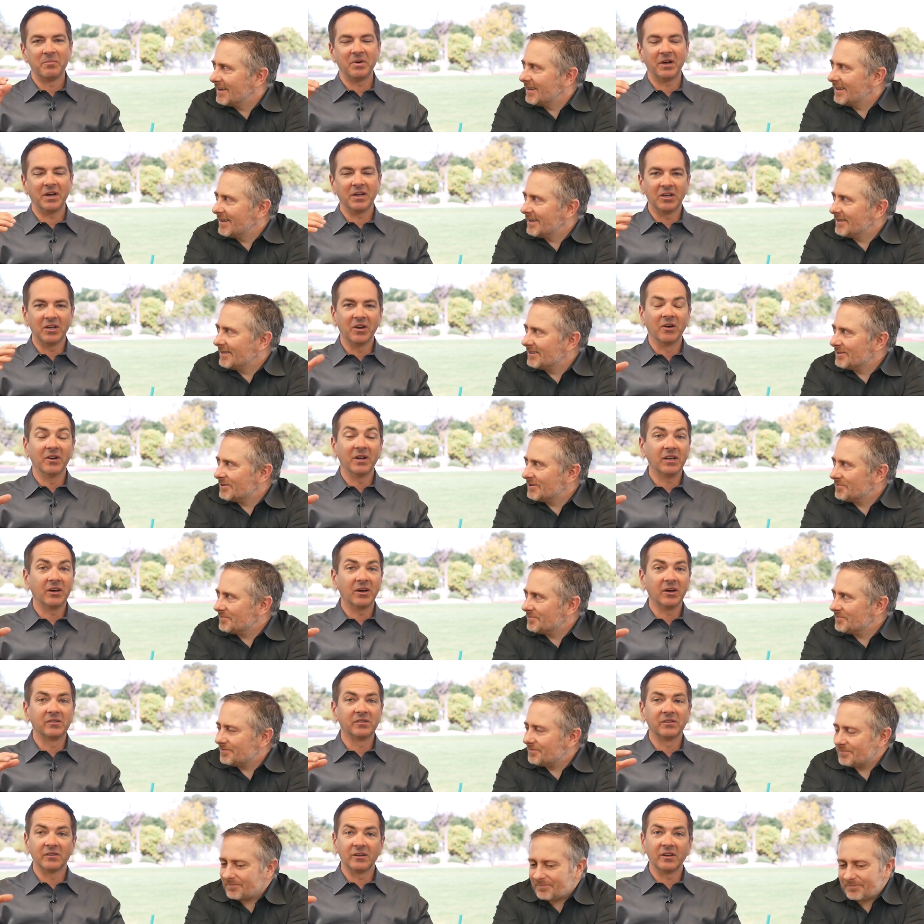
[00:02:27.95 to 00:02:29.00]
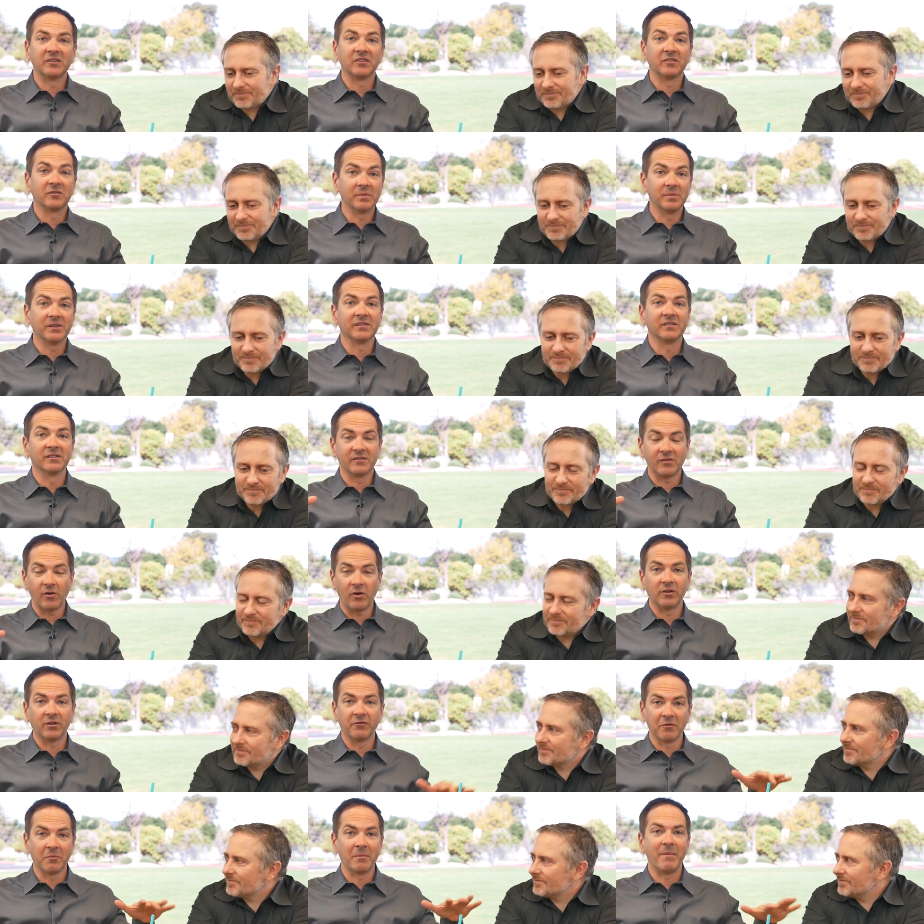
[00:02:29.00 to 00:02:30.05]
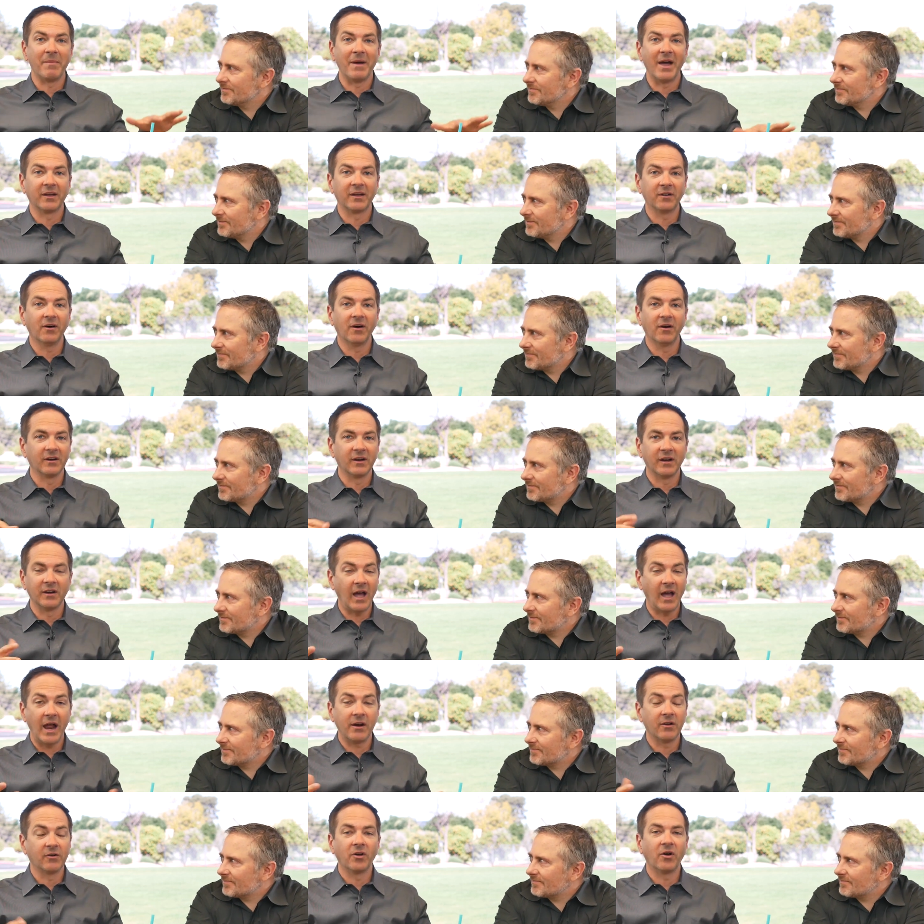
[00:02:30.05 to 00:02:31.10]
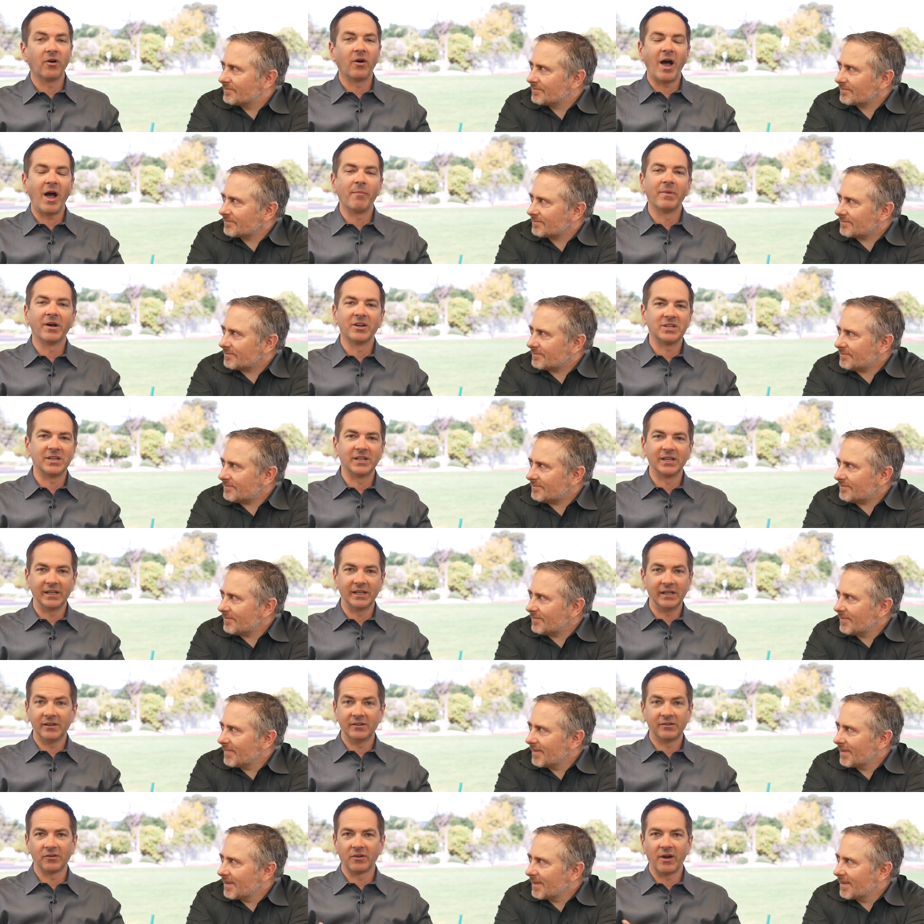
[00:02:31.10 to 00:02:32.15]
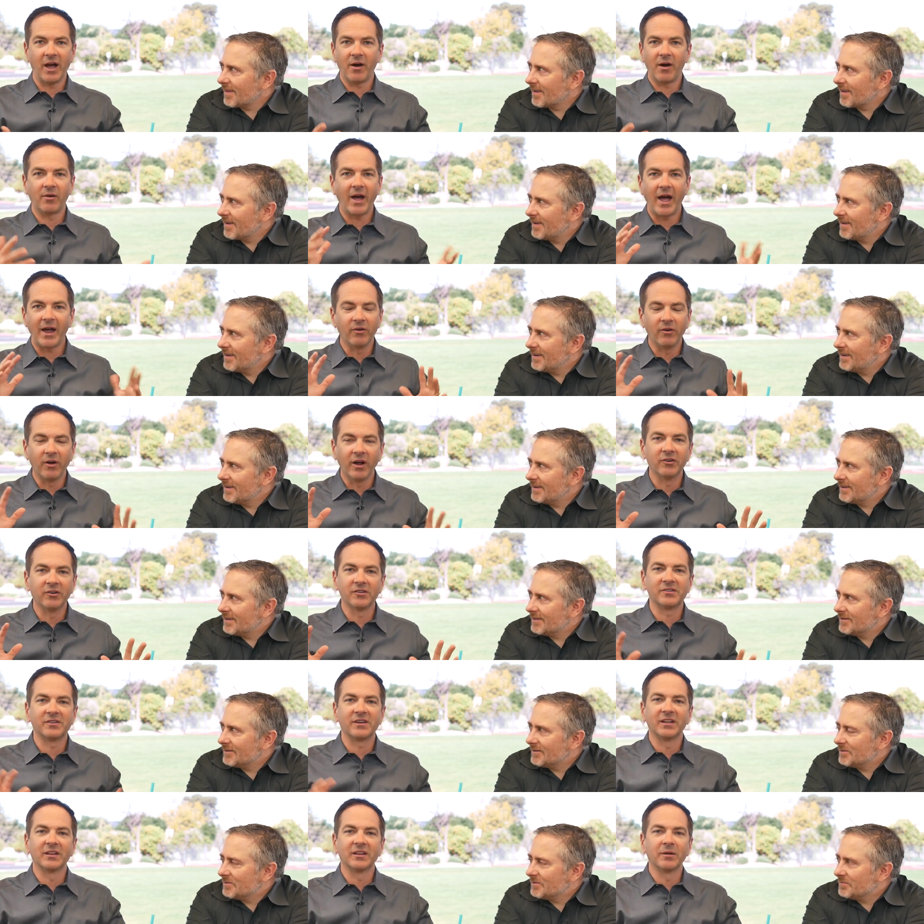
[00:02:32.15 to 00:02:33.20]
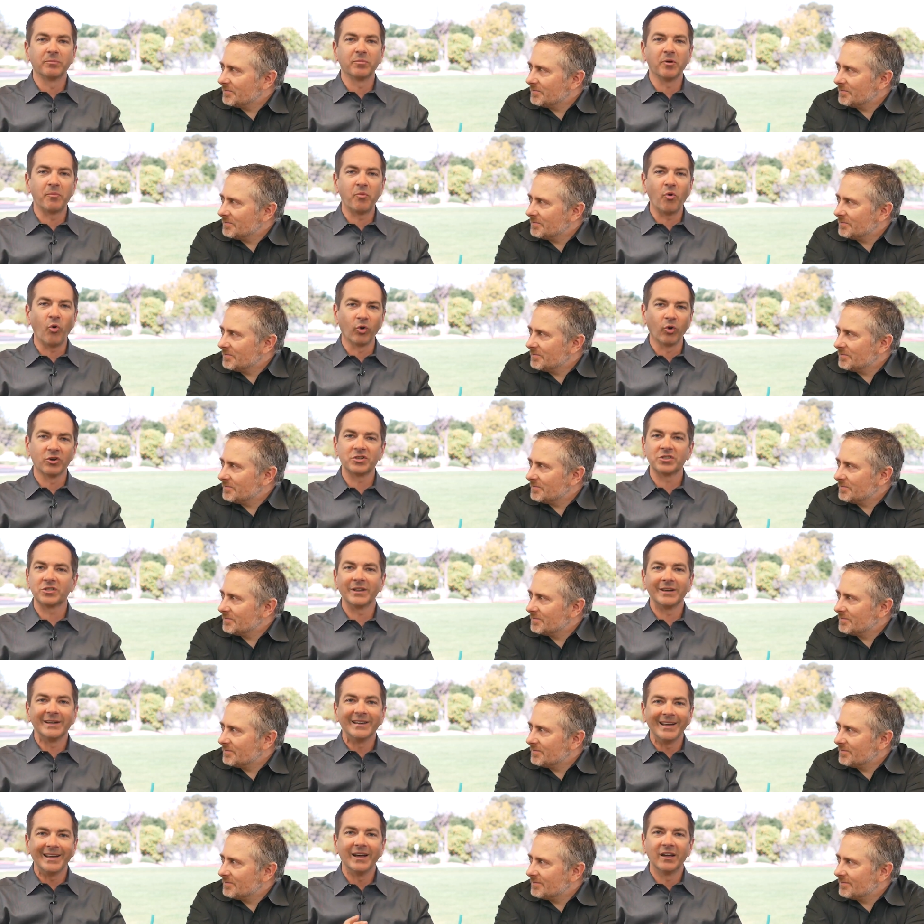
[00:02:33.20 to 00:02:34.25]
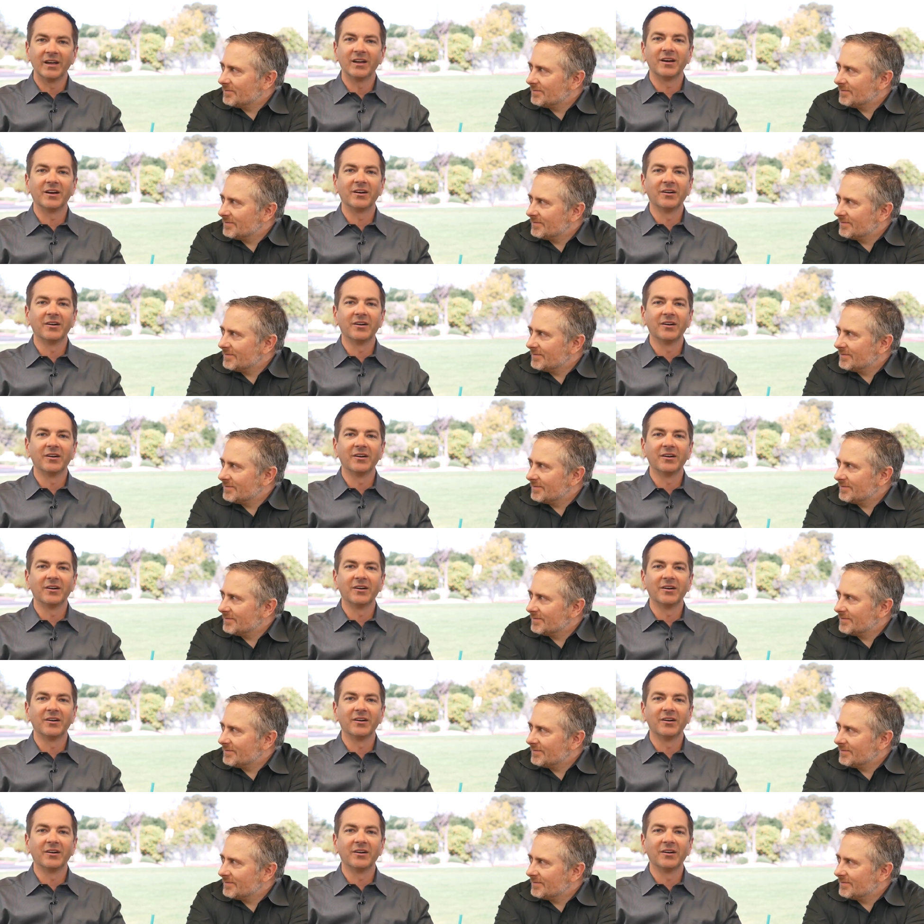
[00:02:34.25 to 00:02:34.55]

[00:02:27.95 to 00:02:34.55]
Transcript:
Speaker 1: But you know, he goes and does his business all over my backyard, and I don't know how much he eats or how. I don't understand the proportion